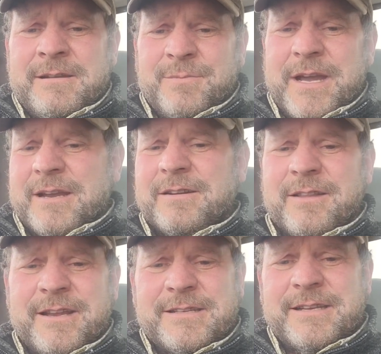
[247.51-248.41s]
back in the
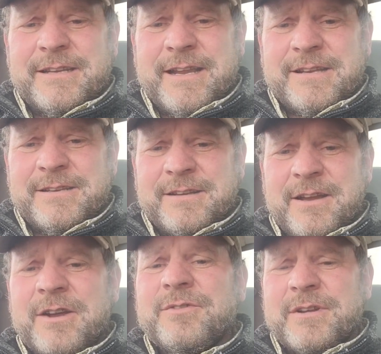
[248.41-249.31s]
late
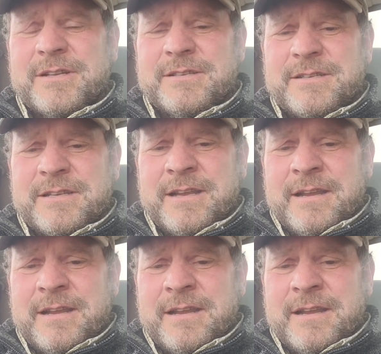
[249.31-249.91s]
1800s,